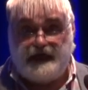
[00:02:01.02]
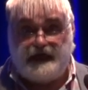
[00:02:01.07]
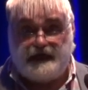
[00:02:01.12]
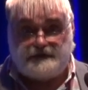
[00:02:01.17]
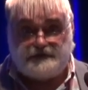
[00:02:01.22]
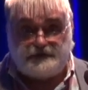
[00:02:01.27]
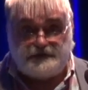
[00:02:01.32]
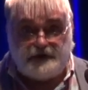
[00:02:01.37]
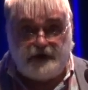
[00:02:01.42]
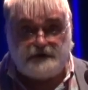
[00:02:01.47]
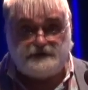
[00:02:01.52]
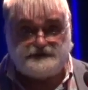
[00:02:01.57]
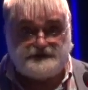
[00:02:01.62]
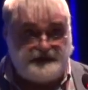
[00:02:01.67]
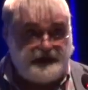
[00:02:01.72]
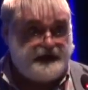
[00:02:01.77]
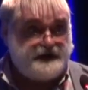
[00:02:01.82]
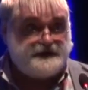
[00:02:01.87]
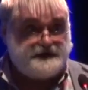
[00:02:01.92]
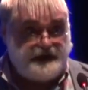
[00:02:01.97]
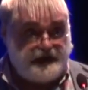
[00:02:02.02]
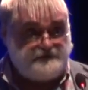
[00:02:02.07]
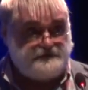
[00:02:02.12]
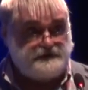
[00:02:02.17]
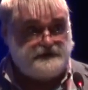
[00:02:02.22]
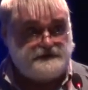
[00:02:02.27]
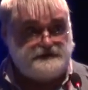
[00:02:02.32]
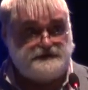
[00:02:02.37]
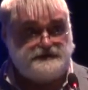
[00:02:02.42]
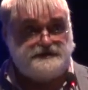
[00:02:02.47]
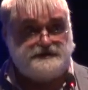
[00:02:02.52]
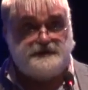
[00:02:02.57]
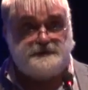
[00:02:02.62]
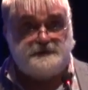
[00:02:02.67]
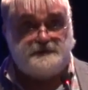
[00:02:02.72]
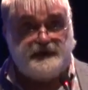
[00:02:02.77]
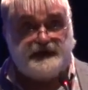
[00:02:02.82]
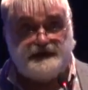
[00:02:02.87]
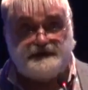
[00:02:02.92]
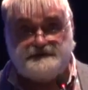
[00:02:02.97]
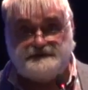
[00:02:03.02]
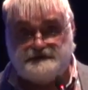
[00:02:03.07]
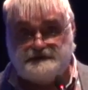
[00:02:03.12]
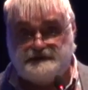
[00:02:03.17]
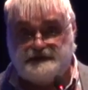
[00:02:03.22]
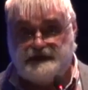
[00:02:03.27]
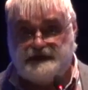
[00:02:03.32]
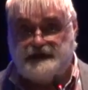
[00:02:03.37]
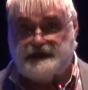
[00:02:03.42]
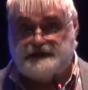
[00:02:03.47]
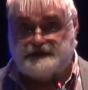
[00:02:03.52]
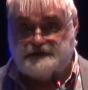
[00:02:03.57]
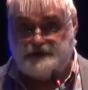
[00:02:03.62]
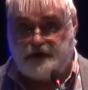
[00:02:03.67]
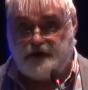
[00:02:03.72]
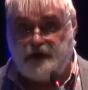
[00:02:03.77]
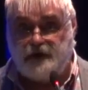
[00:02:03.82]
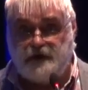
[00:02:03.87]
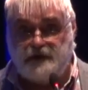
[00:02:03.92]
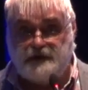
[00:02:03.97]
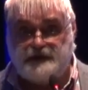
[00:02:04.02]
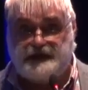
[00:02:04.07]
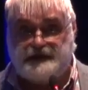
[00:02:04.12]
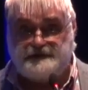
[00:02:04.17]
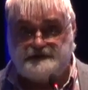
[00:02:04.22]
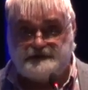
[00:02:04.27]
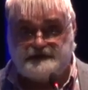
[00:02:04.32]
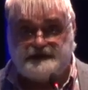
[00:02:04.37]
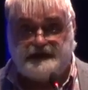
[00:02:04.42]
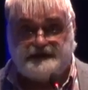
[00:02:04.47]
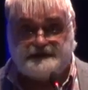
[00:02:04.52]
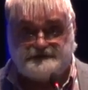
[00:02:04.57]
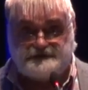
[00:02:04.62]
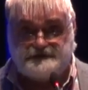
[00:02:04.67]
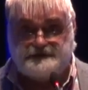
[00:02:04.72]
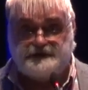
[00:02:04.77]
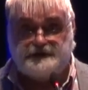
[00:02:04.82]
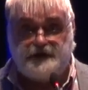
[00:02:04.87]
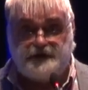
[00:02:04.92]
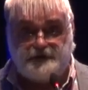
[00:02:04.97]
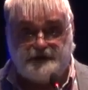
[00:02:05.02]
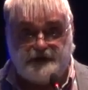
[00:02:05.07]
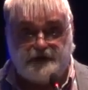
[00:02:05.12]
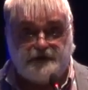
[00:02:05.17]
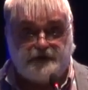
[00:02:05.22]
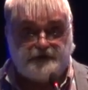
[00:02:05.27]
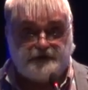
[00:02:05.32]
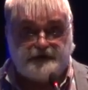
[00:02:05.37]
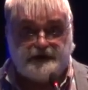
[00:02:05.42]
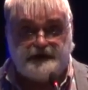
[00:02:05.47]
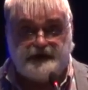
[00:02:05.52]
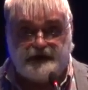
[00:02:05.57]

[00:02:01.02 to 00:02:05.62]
And those daredevils made the whole internet going on.